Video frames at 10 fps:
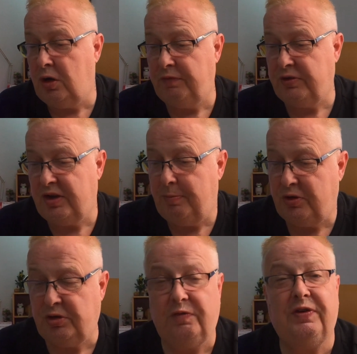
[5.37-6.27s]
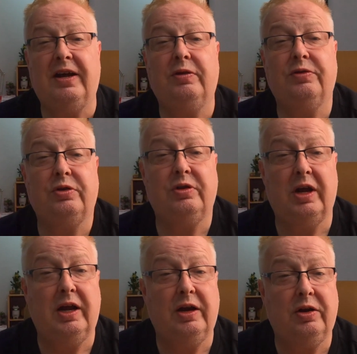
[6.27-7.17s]
of December
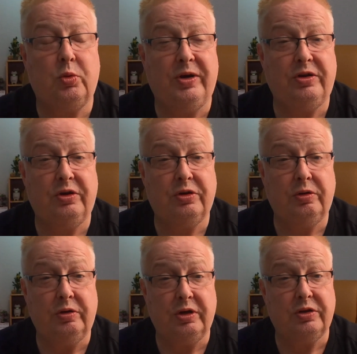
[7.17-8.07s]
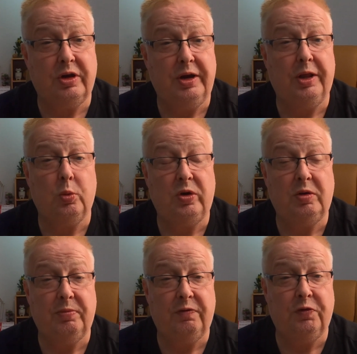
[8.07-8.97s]
2022, just another
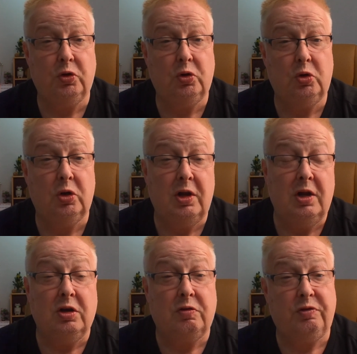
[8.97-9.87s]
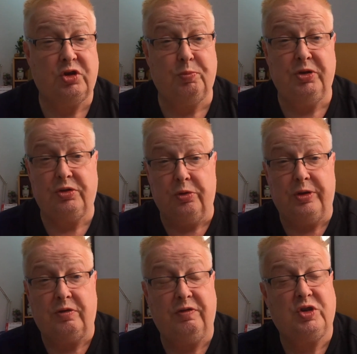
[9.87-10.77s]
week before Christmas or
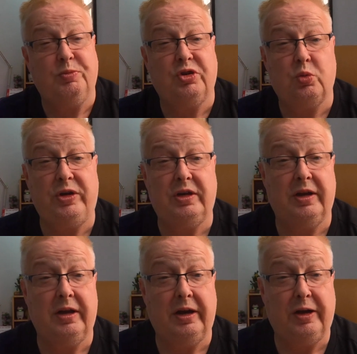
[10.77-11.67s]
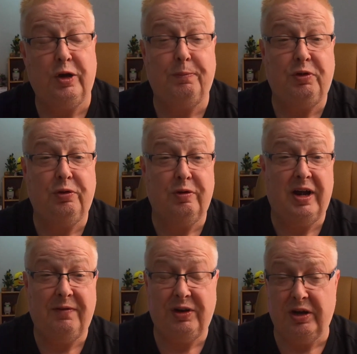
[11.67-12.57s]
the Christmas week, and I hope you're
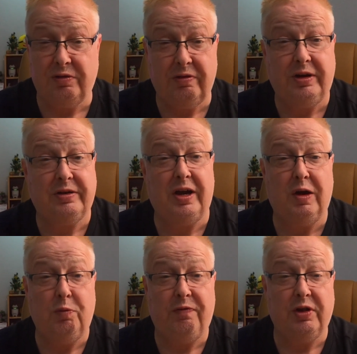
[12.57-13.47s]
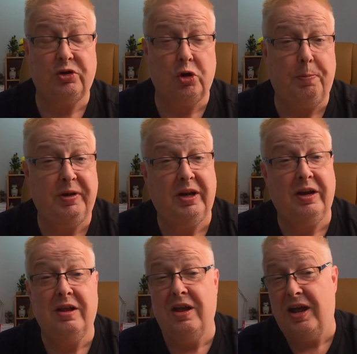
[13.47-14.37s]
having a great time with the
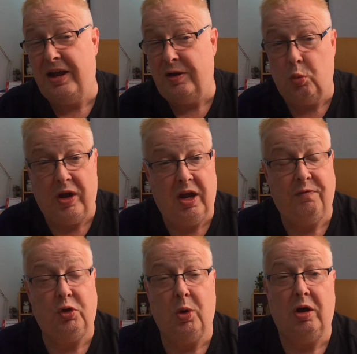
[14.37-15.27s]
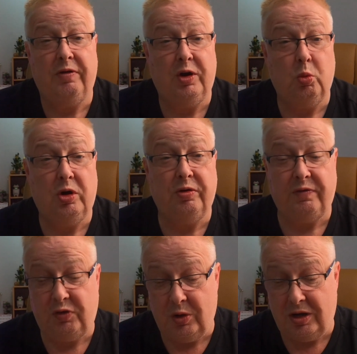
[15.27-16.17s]
shopping and wherever you are in the world
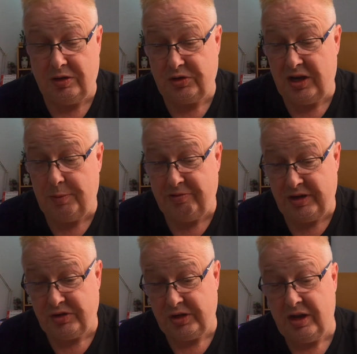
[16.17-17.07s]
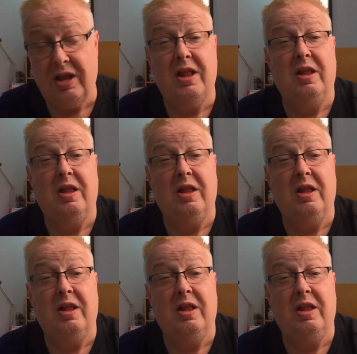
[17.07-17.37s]
if you are celebrating.